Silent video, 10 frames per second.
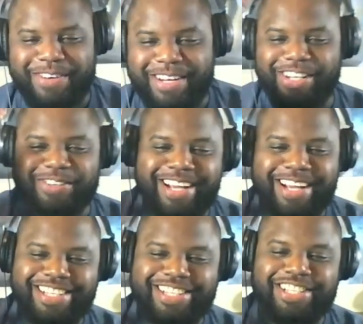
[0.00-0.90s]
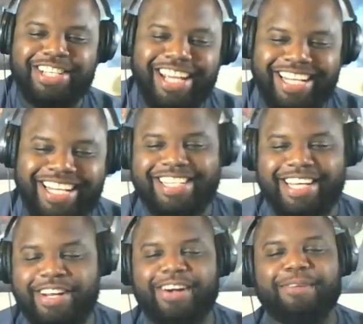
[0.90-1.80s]
said, Witcher three is a shit. He said,
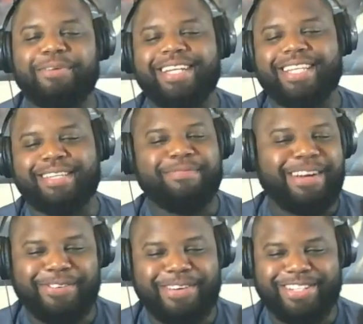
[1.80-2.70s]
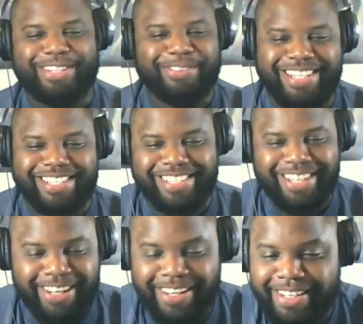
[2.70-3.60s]
you're not going to play nothing better than Witcher three this
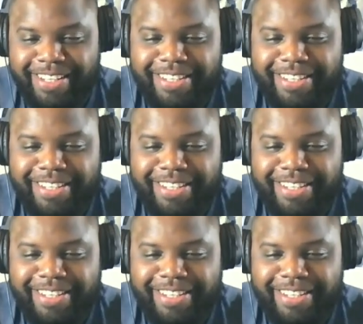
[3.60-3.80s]
year.